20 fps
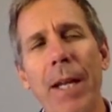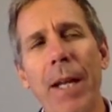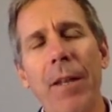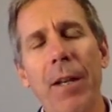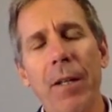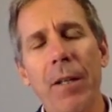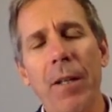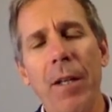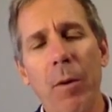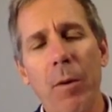
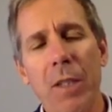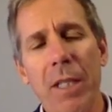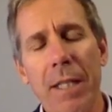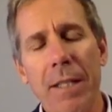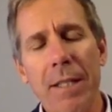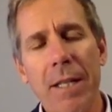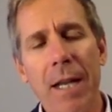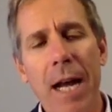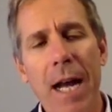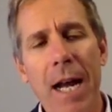there was a
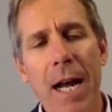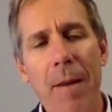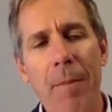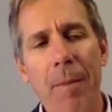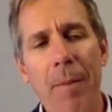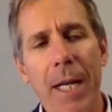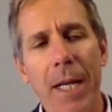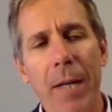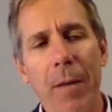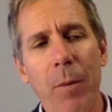
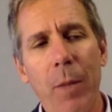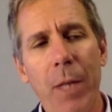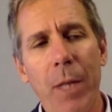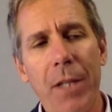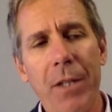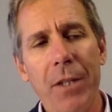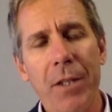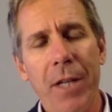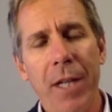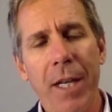time in
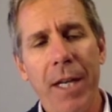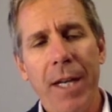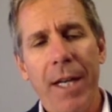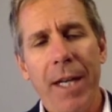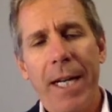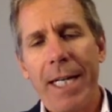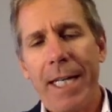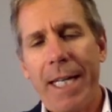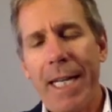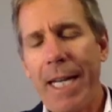which,
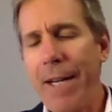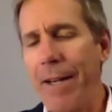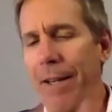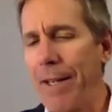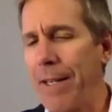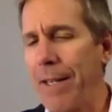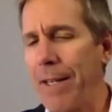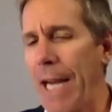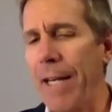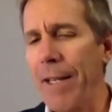again,
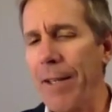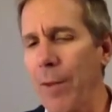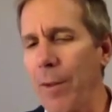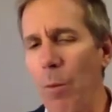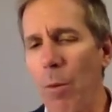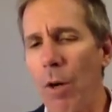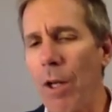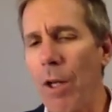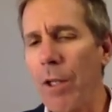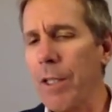the data in the
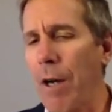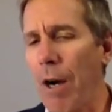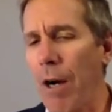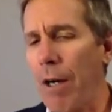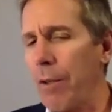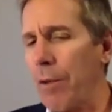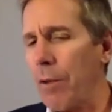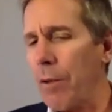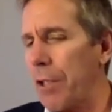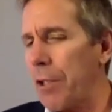walled
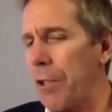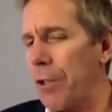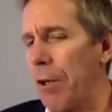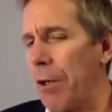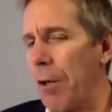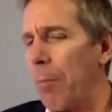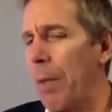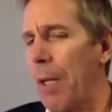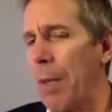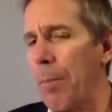garden, only
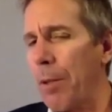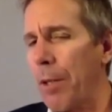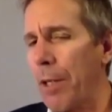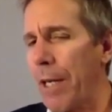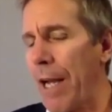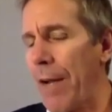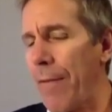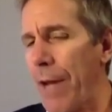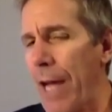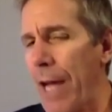certain people
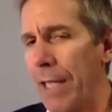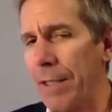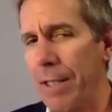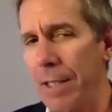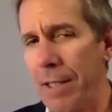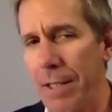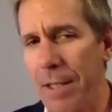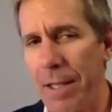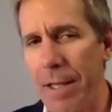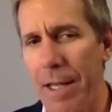could have
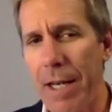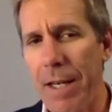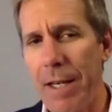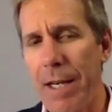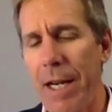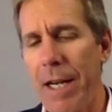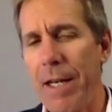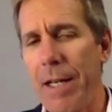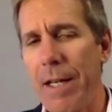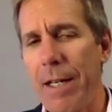access to that
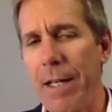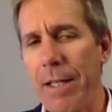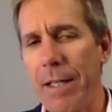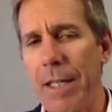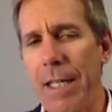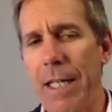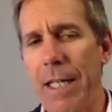data.